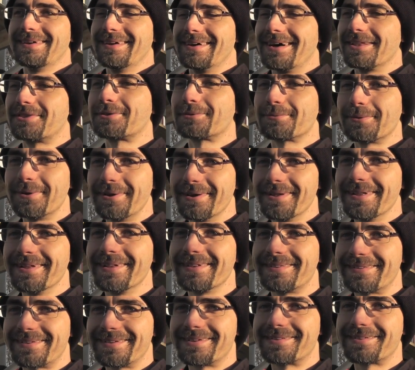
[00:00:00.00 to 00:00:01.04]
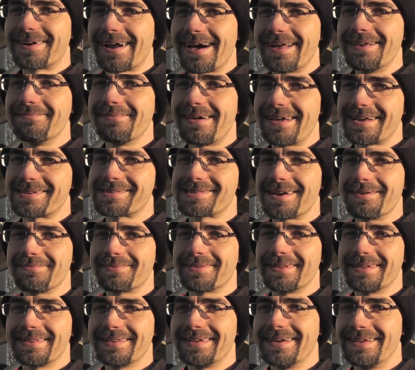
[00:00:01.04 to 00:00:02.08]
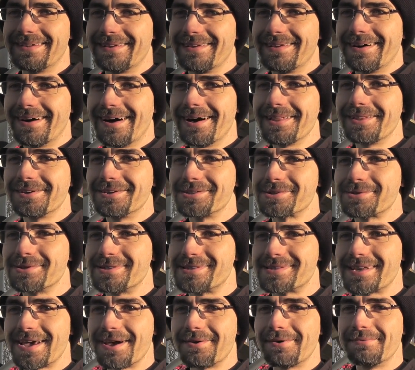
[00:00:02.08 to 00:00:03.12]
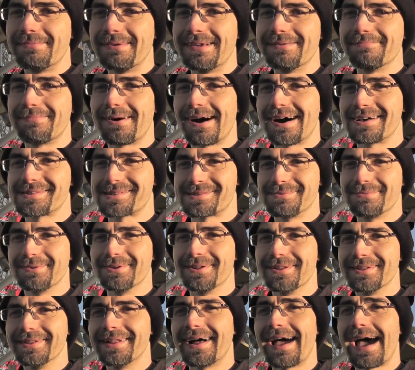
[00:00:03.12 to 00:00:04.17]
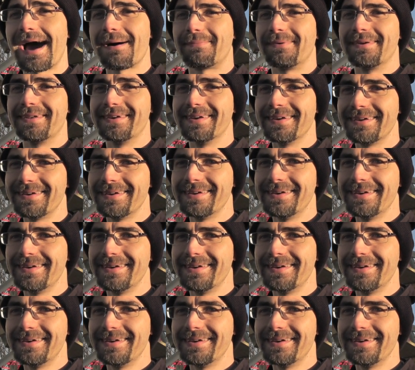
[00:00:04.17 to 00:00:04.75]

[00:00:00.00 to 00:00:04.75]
A thrill to try to make something that others would say would be impossible happen.